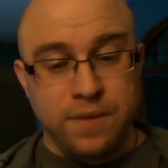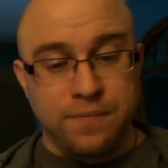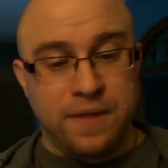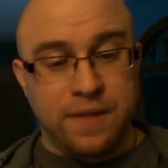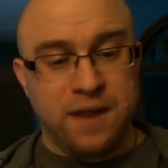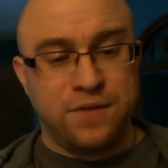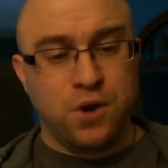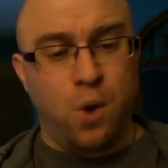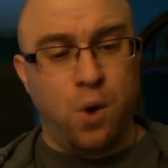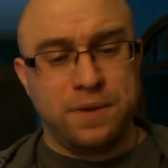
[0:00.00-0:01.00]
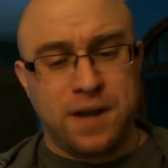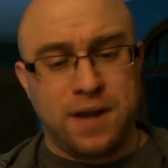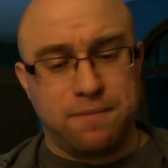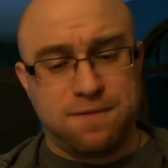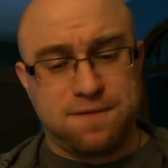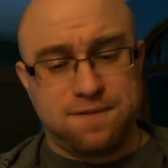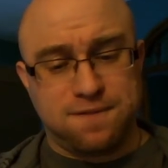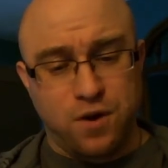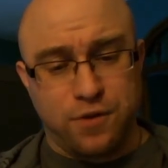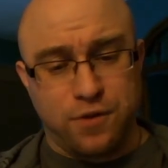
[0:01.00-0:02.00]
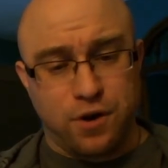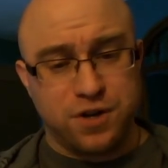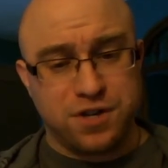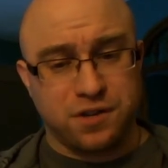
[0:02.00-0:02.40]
And then if you opened it up further, just a